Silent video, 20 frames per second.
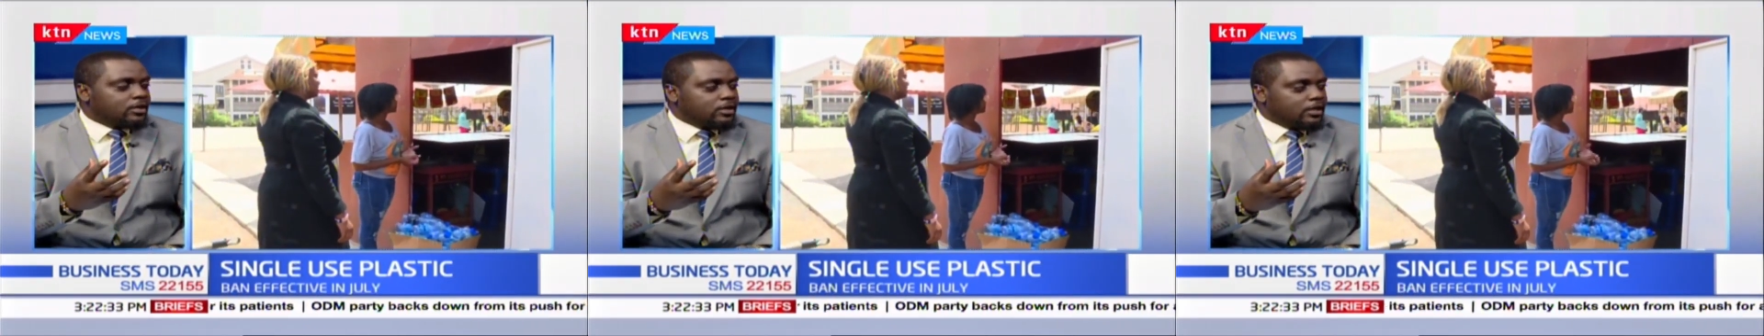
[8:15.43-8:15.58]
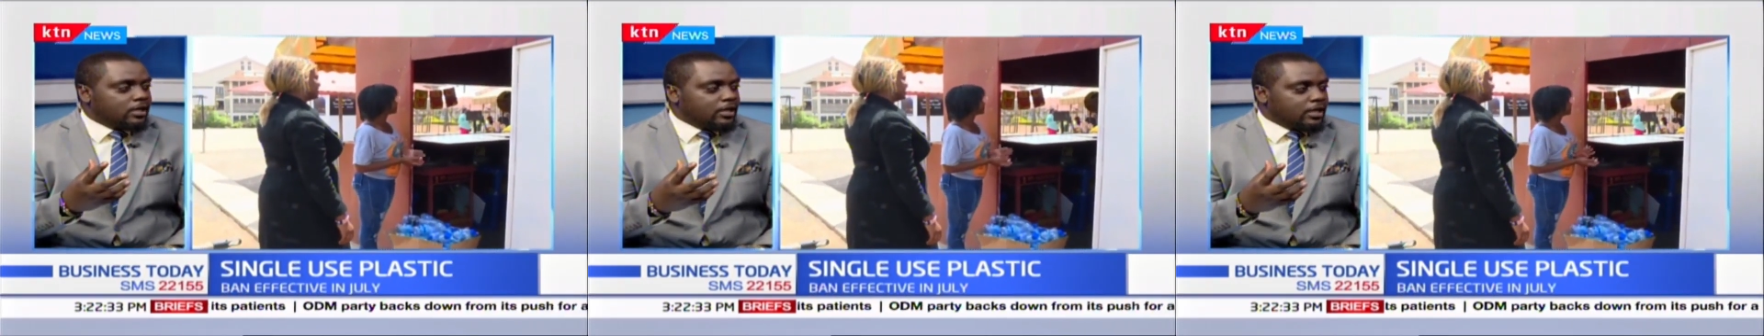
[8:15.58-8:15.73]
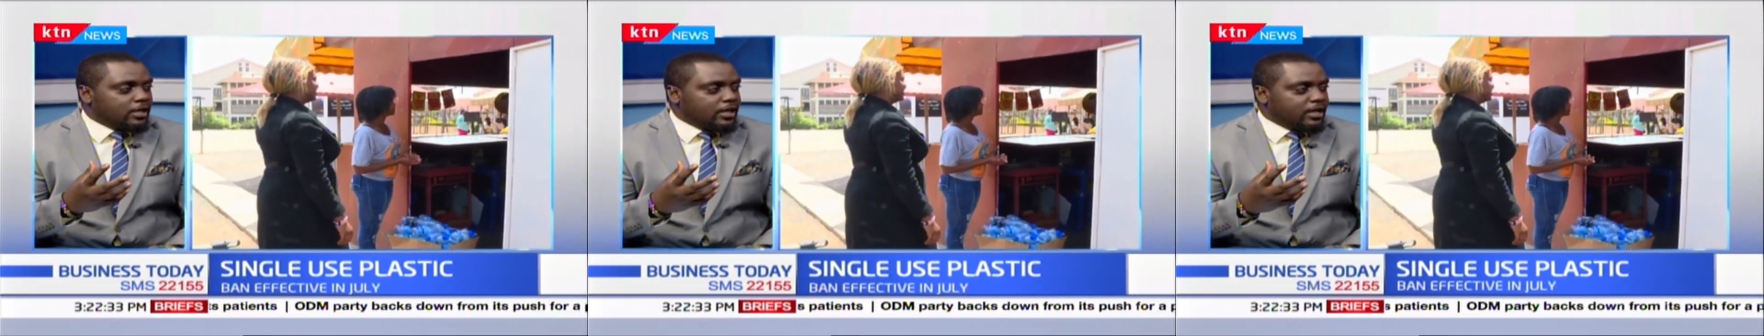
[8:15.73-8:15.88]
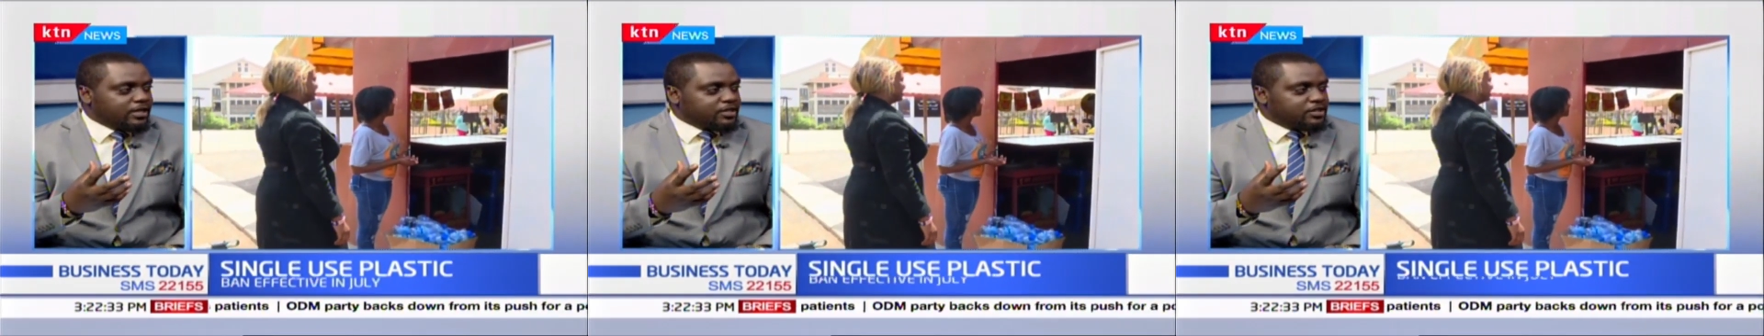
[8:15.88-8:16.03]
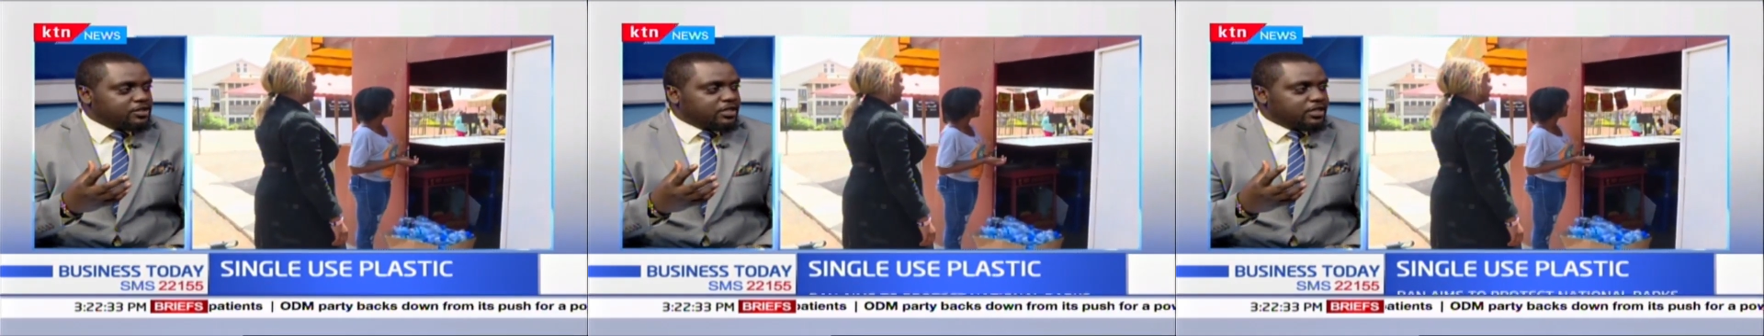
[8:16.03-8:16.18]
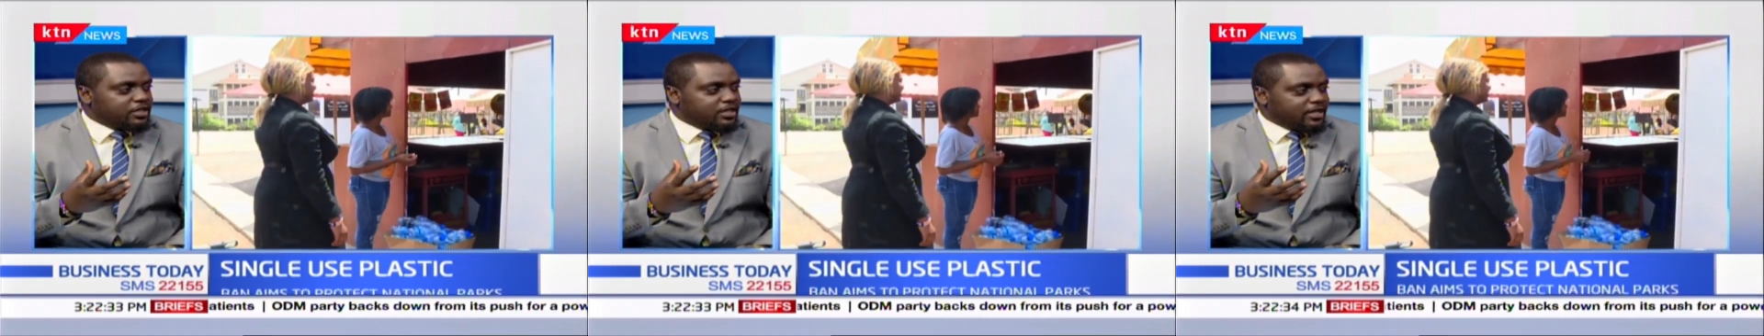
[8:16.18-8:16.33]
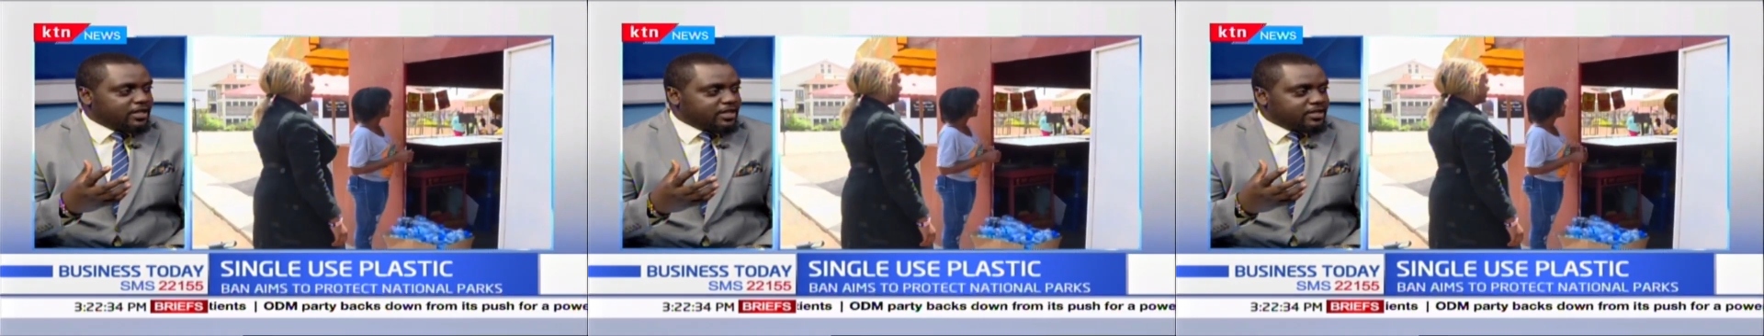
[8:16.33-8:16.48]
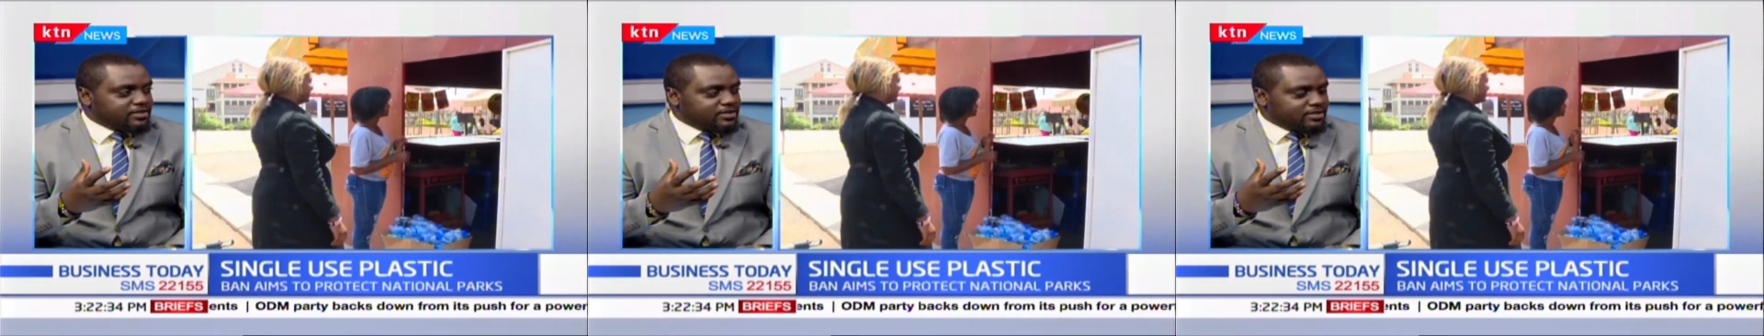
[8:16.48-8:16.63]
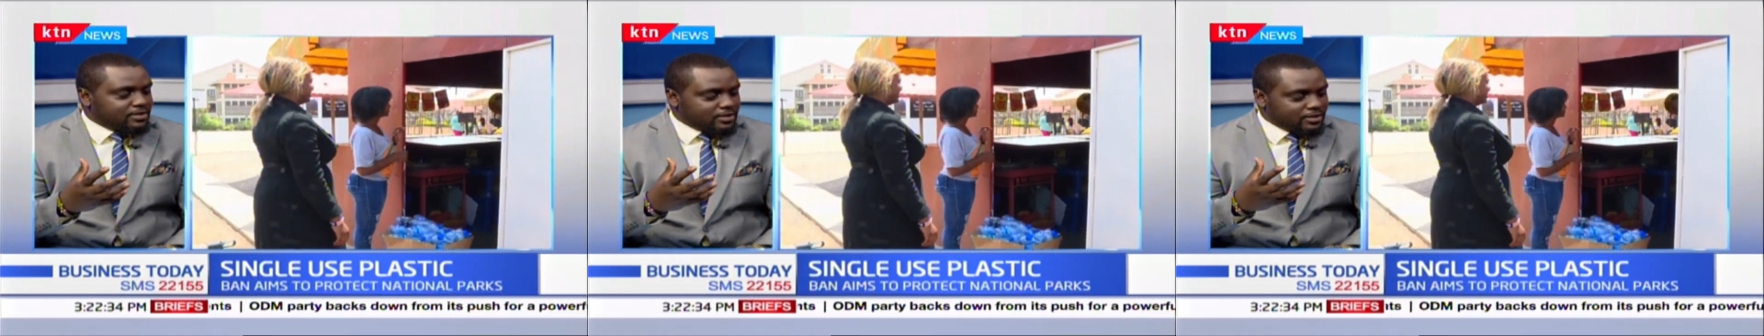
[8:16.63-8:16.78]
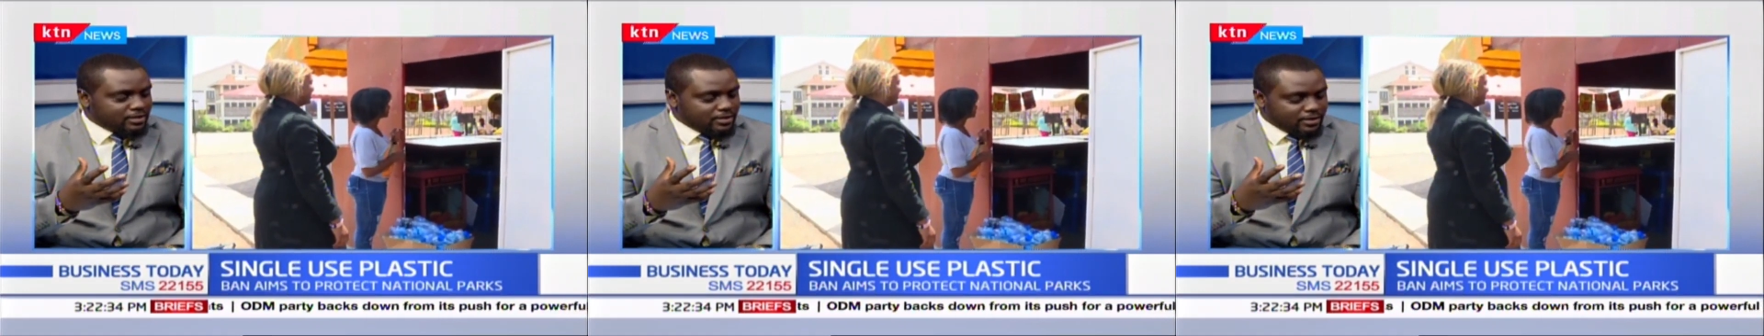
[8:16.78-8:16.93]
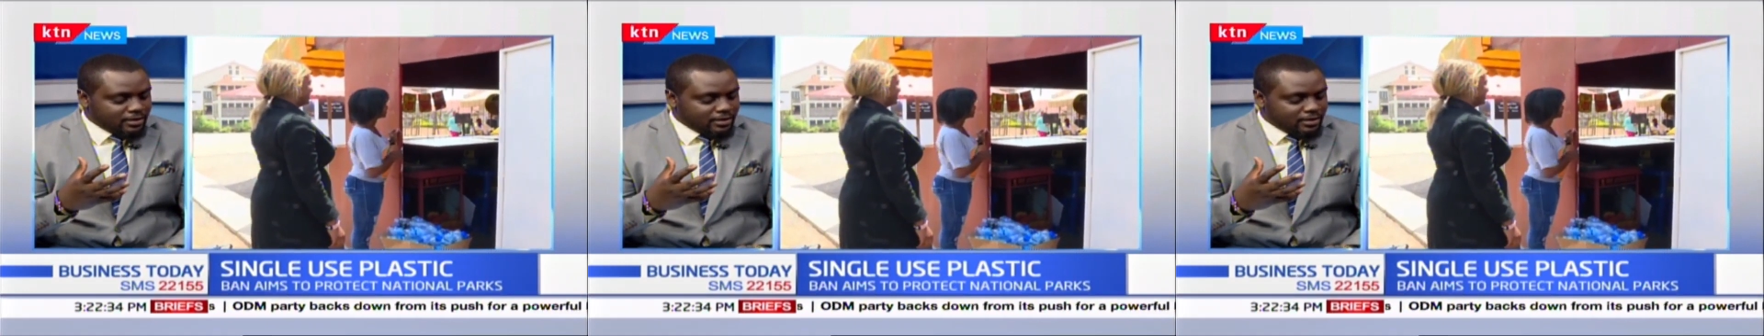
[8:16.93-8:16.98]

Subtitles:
agenda is